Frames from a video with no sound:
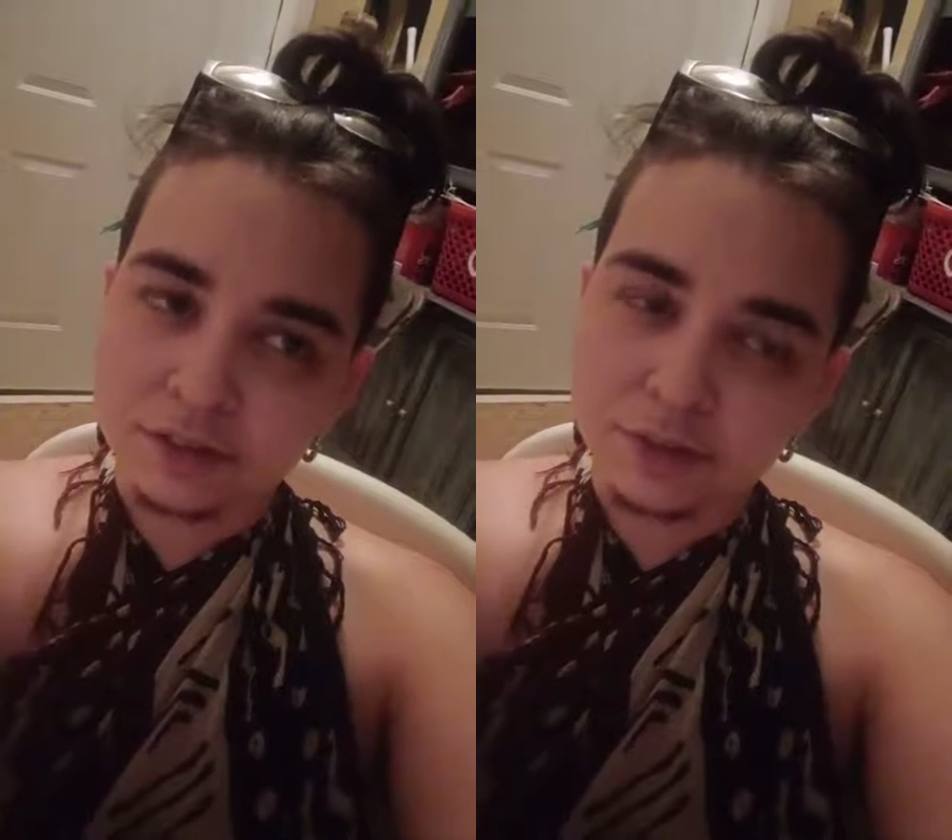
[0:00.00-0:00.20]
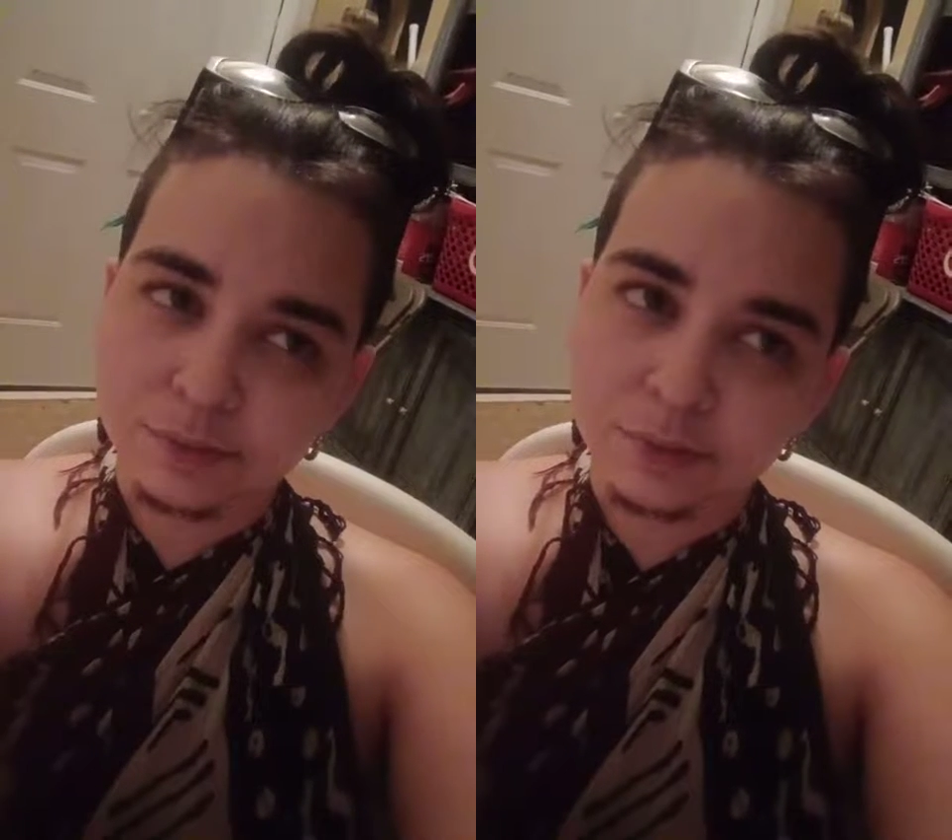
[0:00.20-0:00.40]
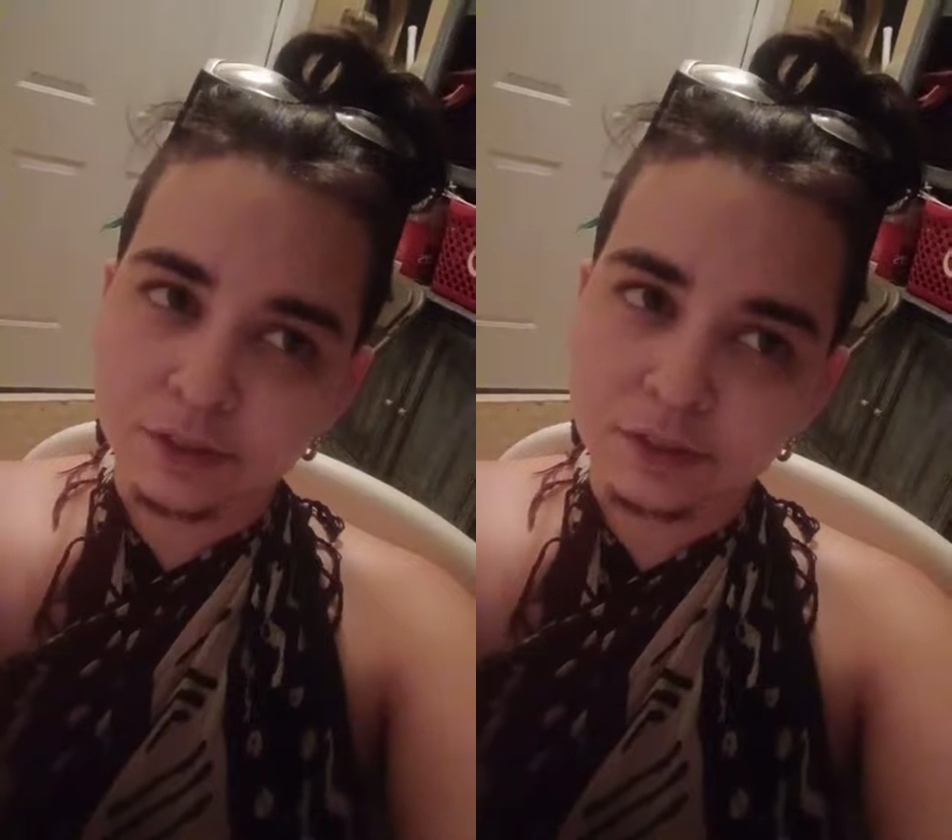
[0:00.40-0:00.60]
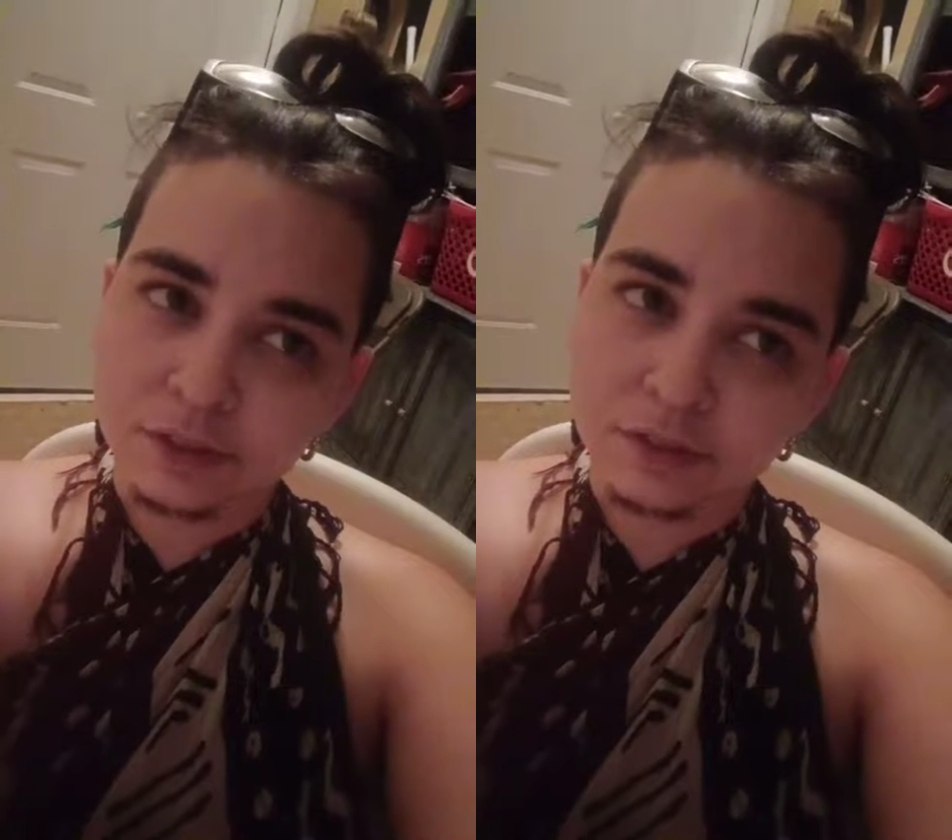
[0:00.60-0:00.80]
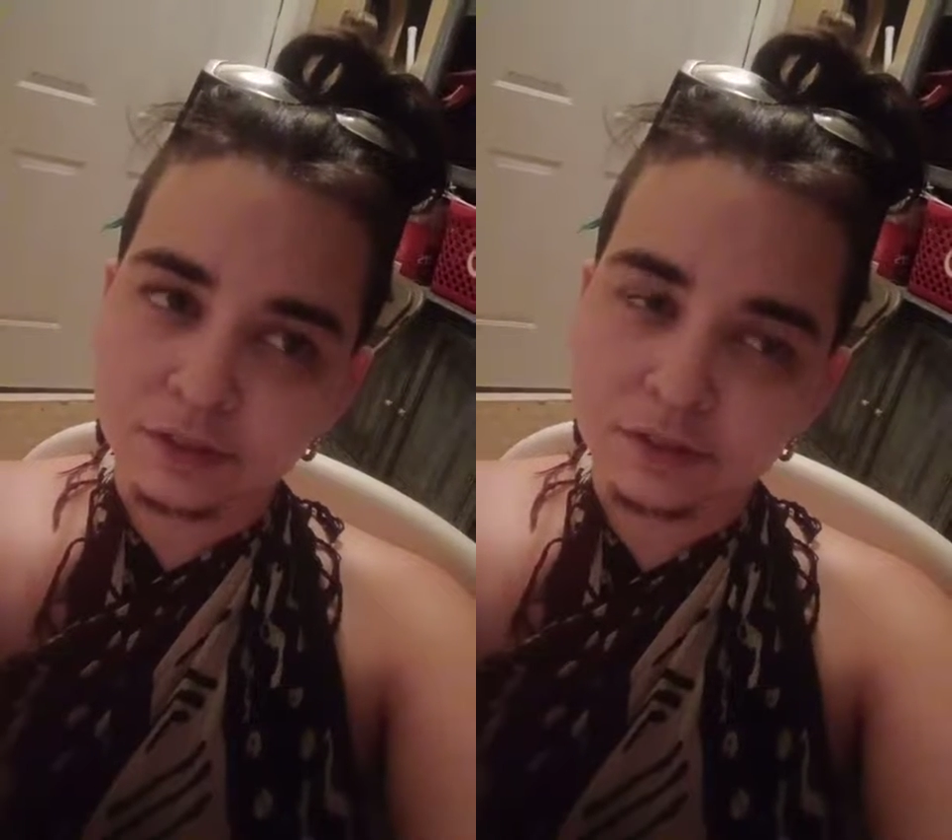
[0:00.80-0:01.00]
spin,